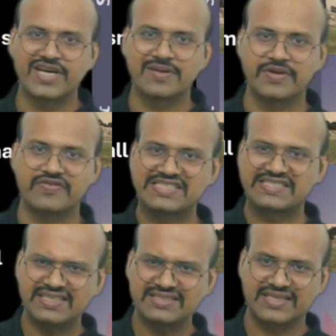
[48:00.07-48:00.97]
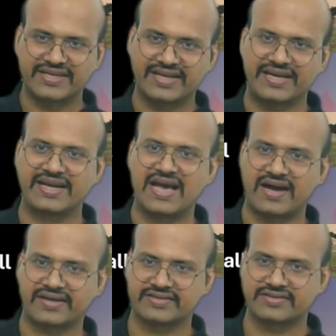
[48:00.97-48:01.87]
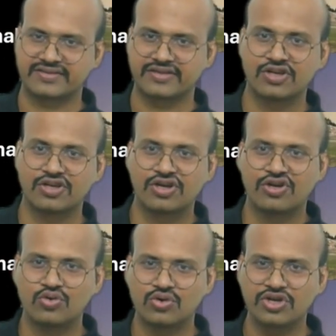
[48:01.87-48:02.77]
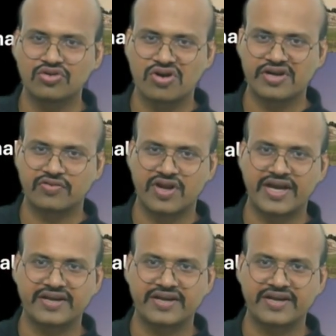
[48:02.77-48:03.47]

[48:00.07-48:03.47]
between sunset and darkness. During dawn and twilight,